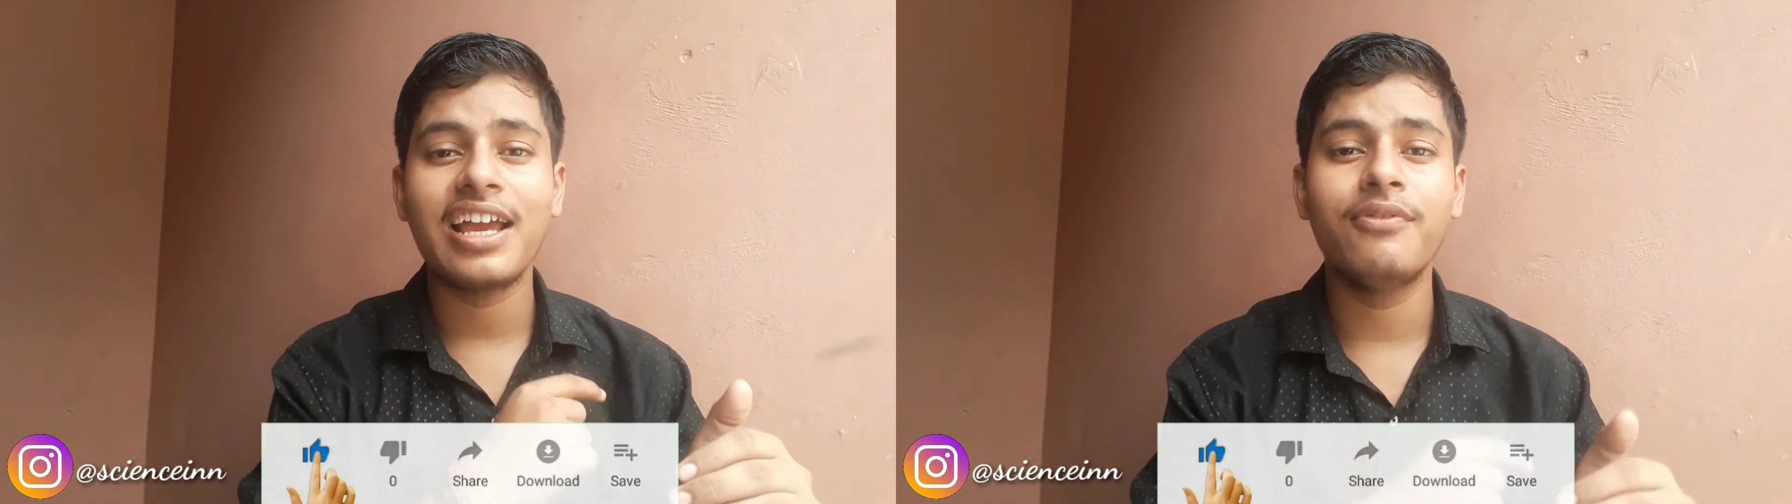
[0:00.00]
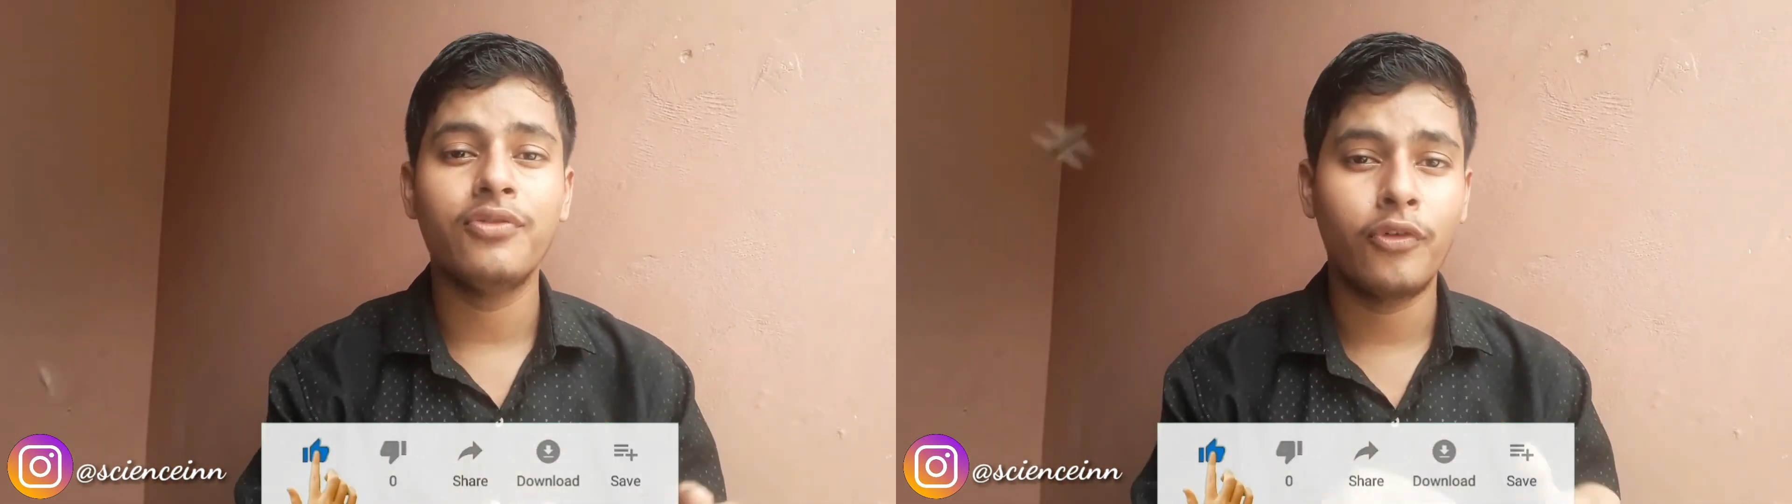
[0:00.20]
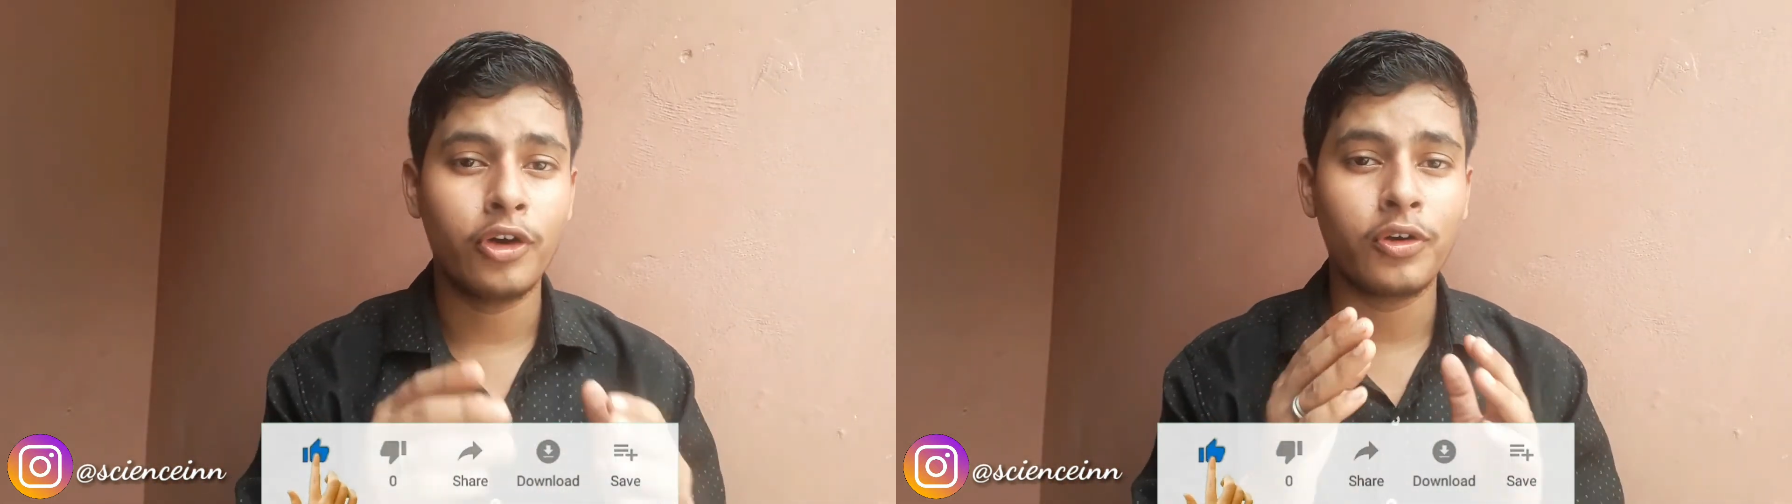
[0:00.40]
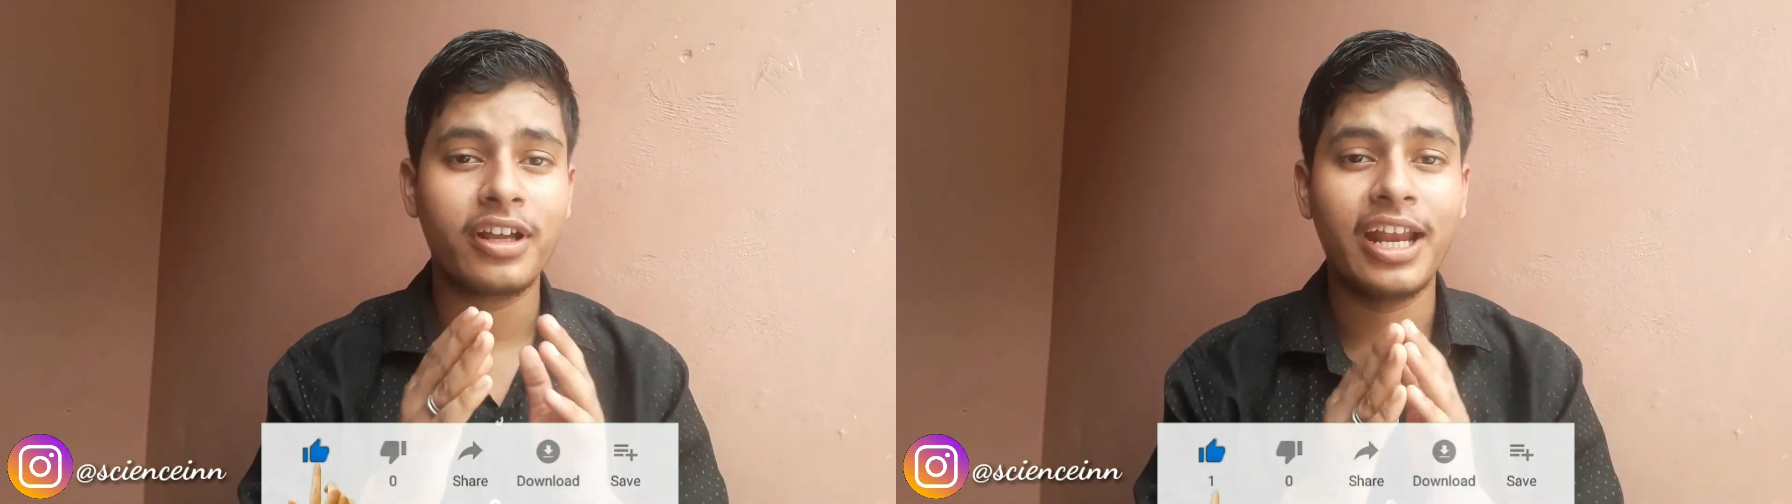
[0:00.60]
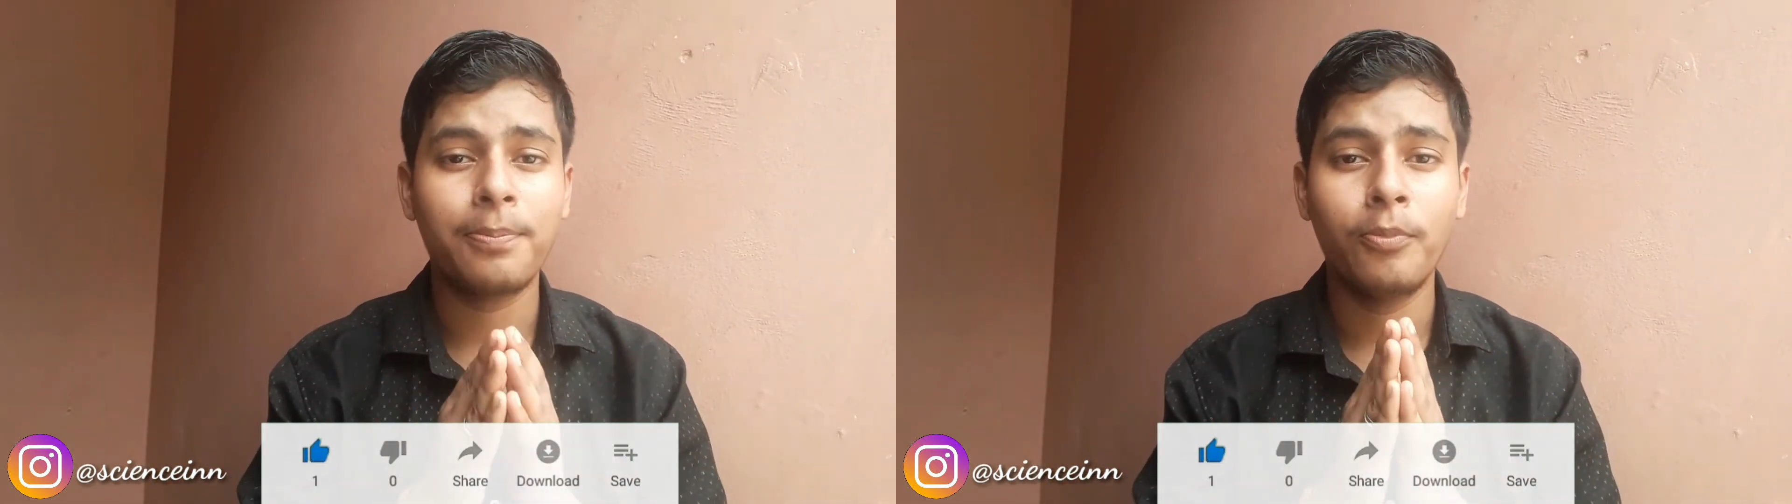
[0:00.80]
and if you want to
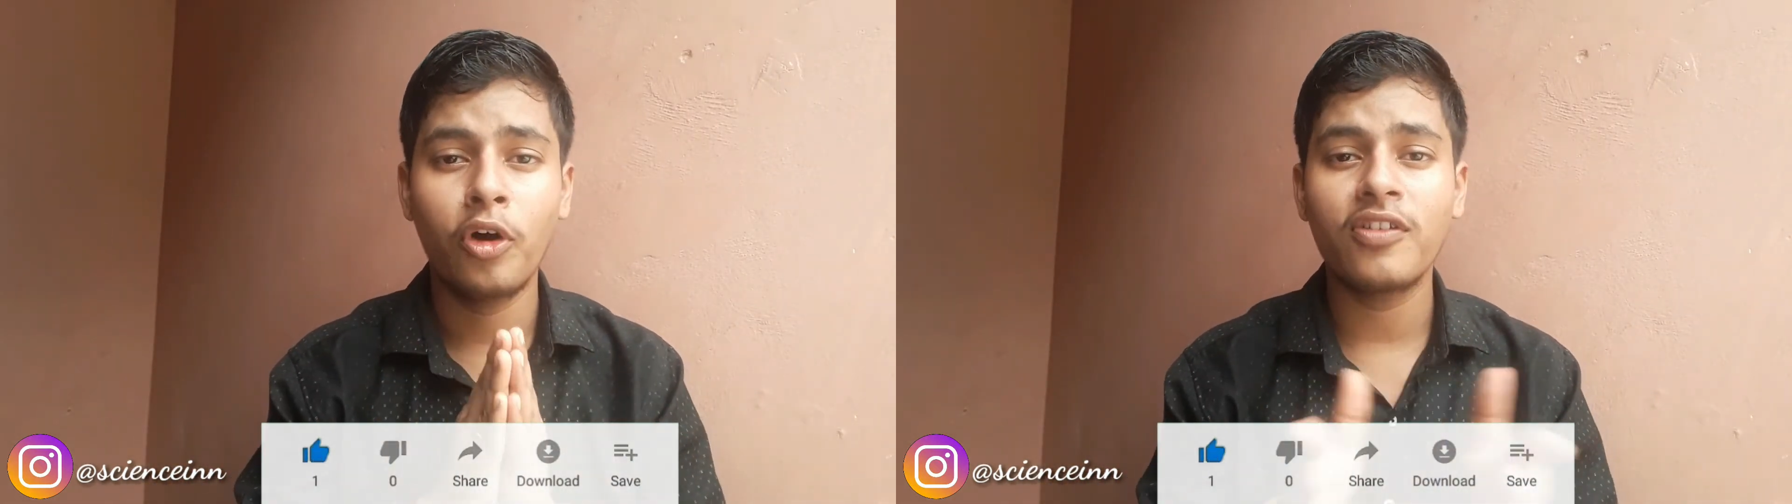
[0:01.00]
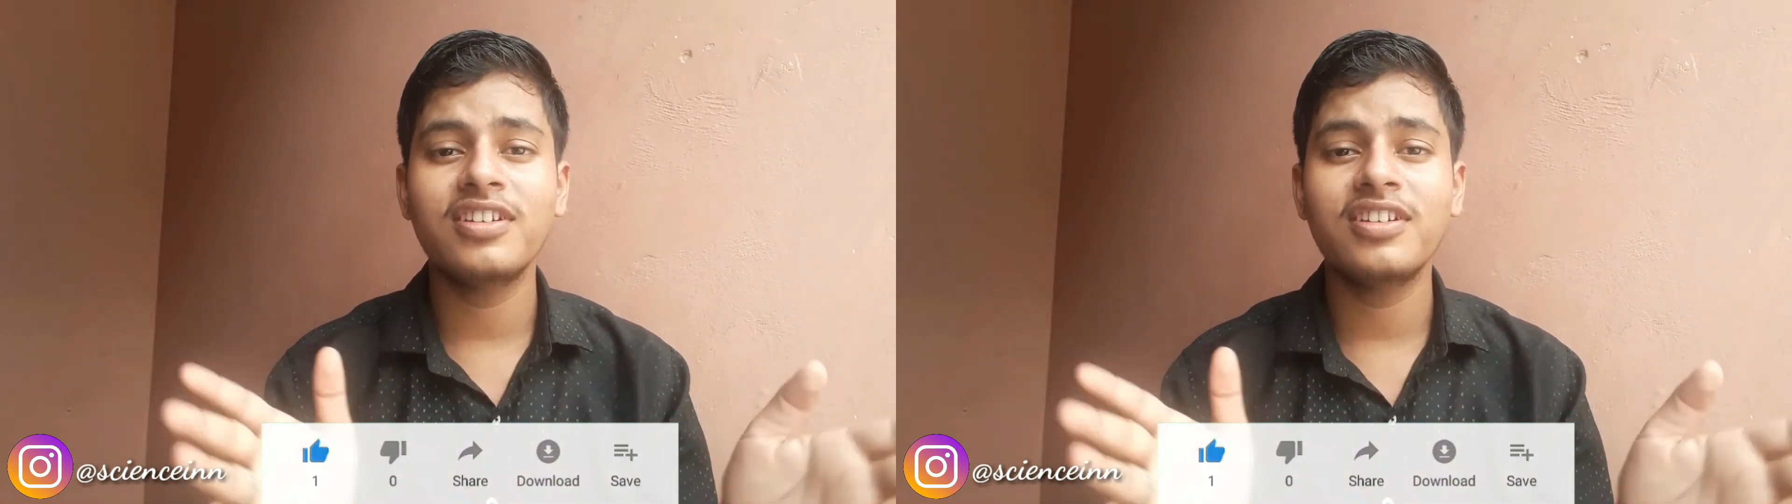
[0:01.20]
get more